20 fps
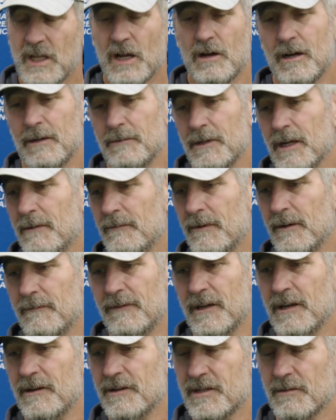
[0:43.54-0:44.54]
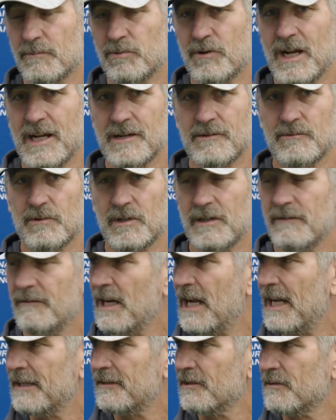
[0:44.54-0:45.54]
No, I'm very surprised we're even
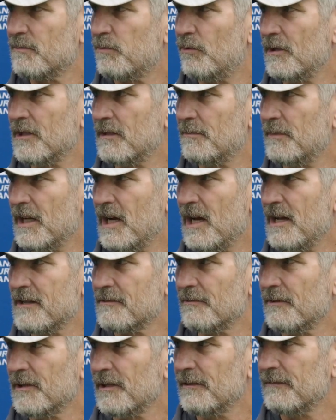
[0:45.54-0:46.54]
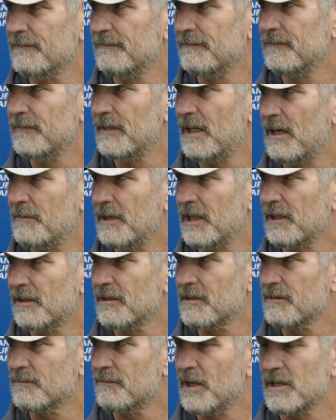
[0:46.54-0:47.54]
at this point, to be honest with you.
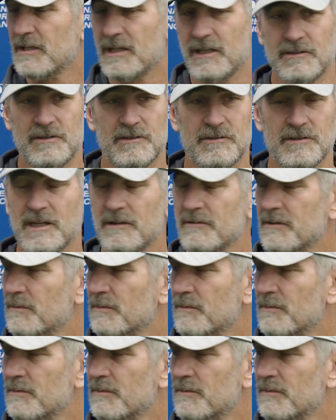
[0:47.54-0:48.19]
Because Monday and Tuesday